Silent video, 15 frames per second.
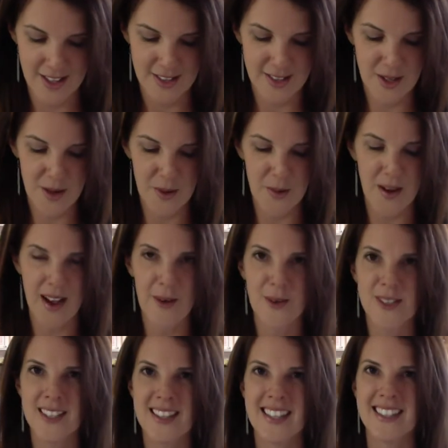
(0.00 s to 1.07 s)
So I will
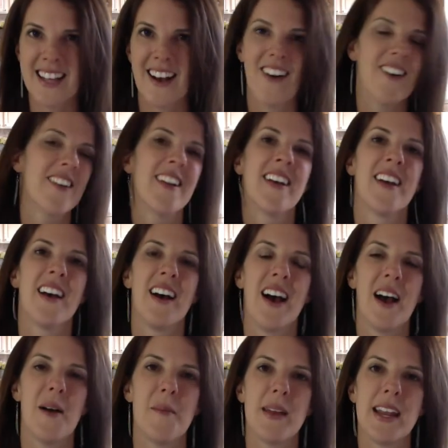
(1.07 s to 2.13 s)
send these out.
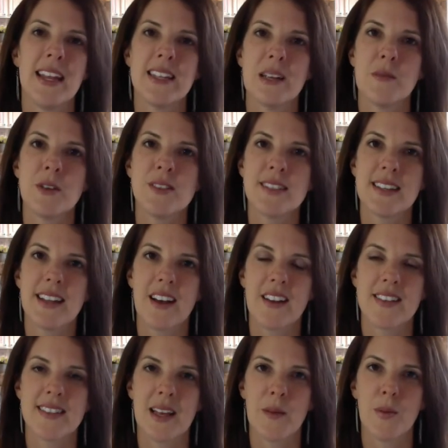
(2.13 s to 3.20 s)
Anytime you send out
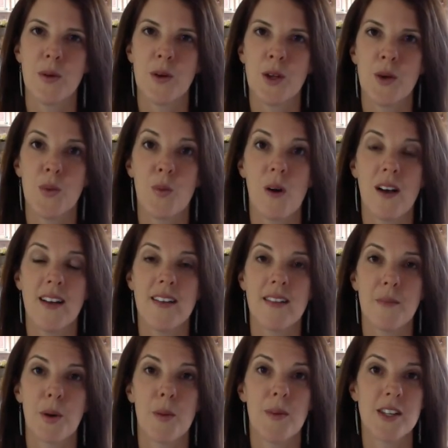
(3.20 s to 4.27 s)
a sample, you want
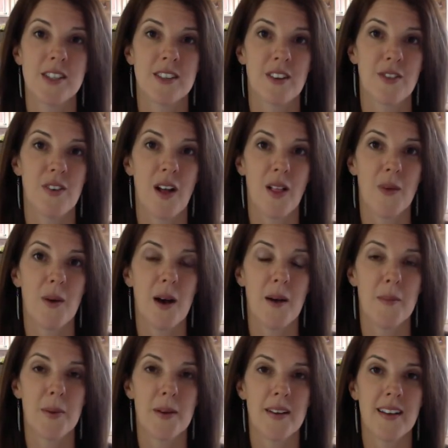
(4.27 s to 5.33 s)
permission to follow
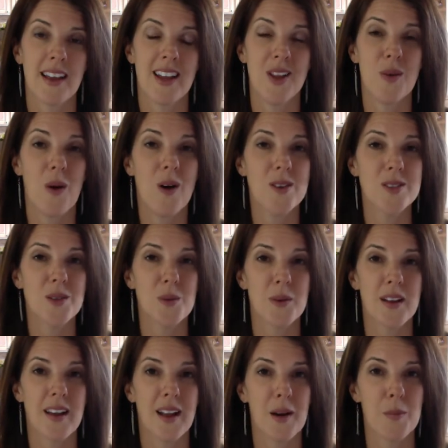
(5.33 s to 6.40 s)
up. And you also
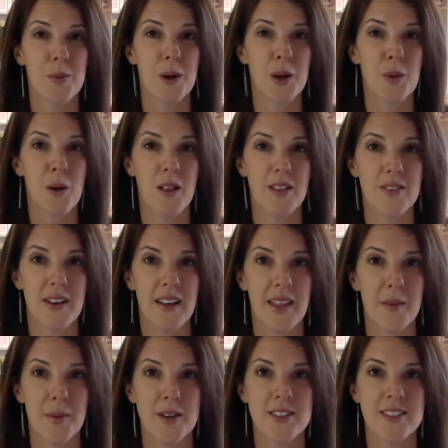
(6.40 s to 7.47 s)
want to kind of pre-qualify
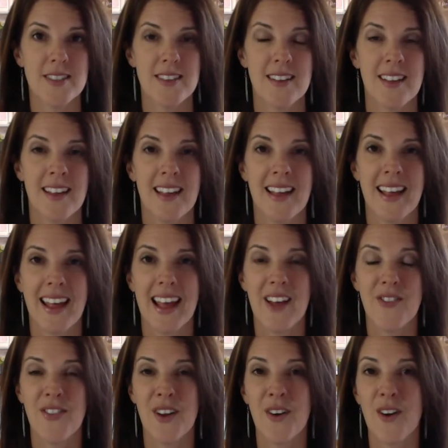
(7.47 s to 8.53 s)
that person.
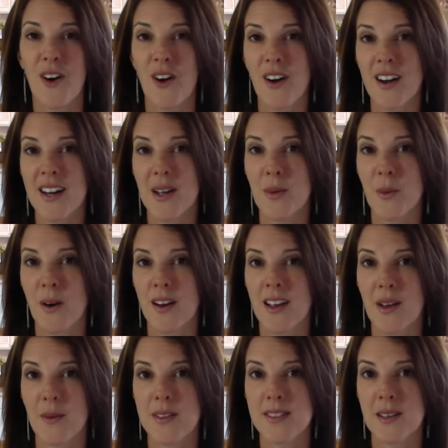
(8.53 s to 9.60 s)
If they're already
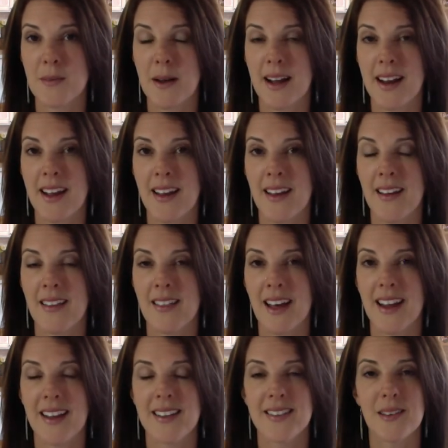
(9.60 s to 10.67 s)
working with somebody,
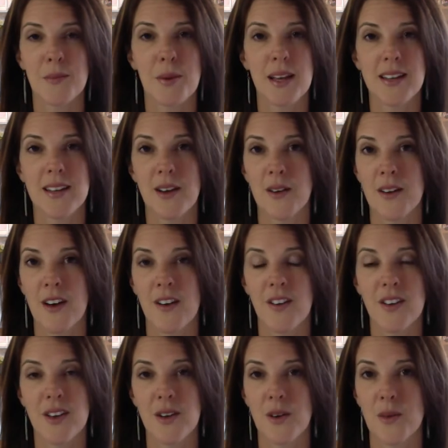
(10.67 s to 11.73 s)
that is a big no-no.
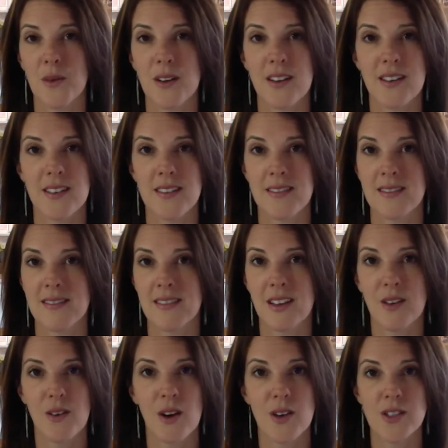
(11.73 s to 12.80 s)
You don't want to
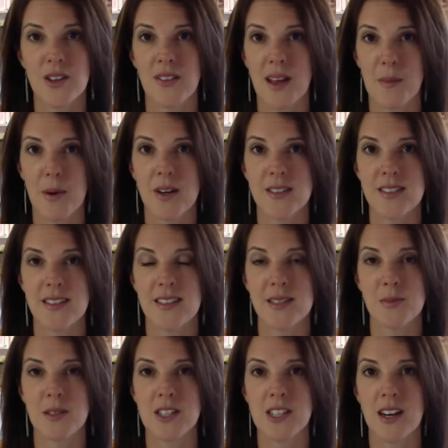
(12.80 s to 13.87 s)
encroach on that person that's
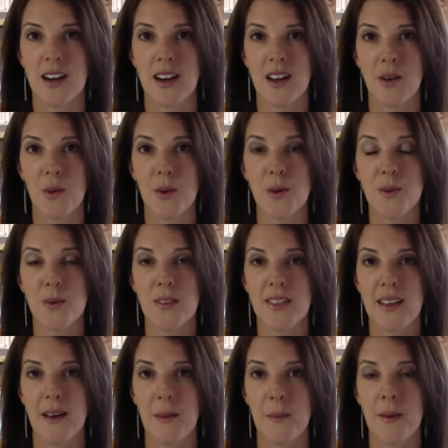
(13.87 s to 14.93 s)
been sharing oils with
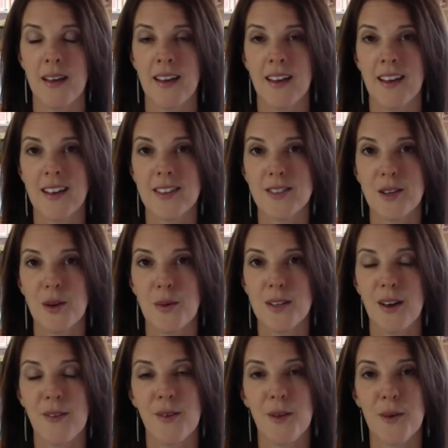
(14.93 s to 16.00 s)
them. So you would
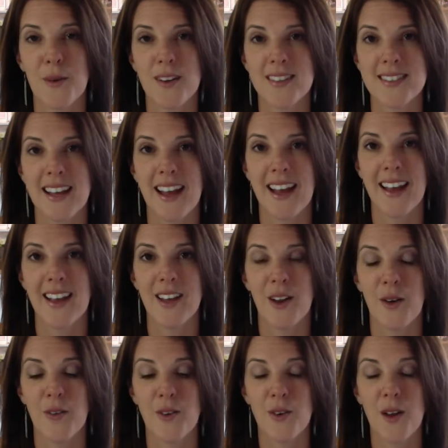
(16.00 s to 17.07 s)
definitely want to say,
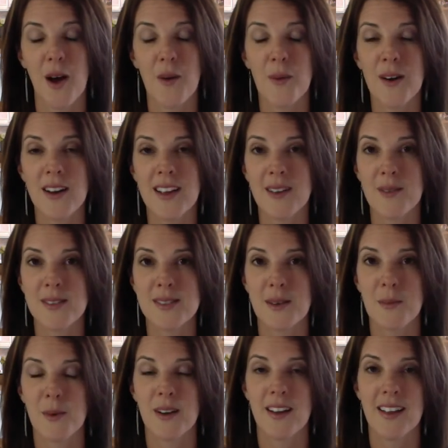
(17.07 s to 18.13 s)
if you're not working with
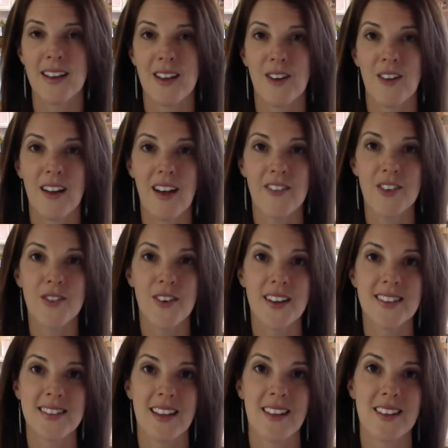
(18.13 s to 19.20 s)
someone, you don't have a
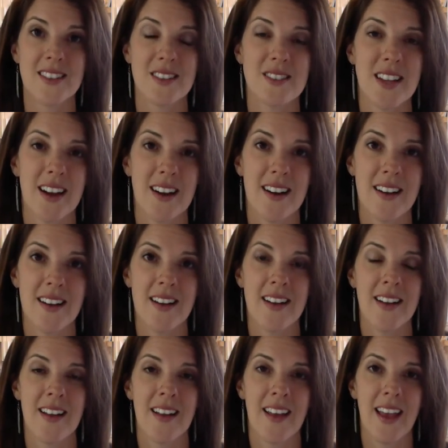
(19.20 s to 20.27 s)
friend selling doTERRA,
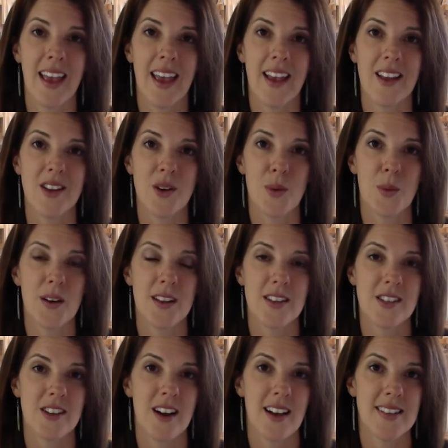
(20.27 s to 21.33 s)
and you're wanting to
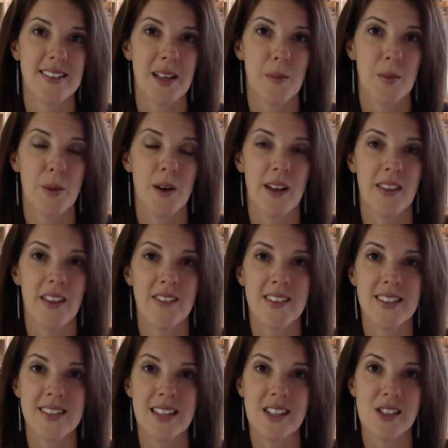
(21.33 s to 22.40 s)
try a sample, I'd love to
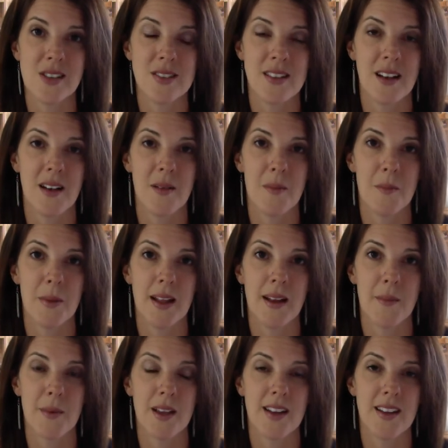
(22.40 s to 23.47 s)
send you some, but
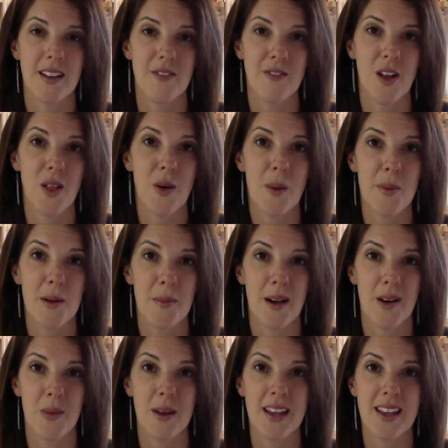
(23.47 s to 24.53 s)
I'm going to follow up in
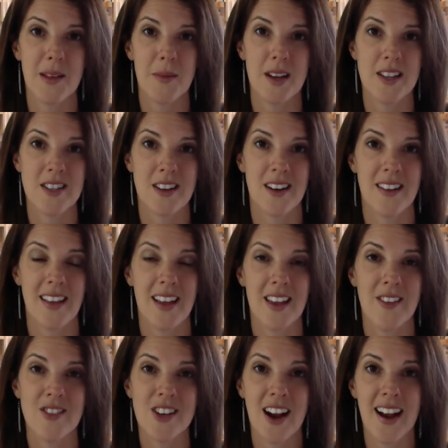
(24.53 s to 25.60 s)
about a week and make sure that
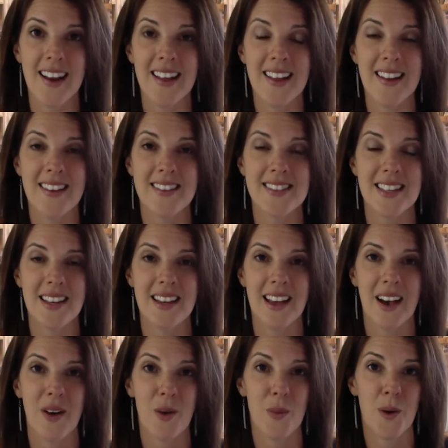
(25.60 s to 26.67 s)
you've tried it and see
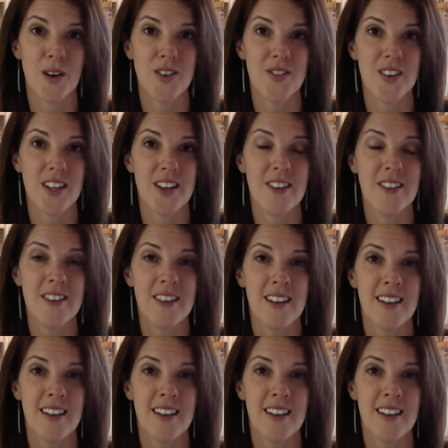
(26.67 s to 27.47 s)
how it worked for you.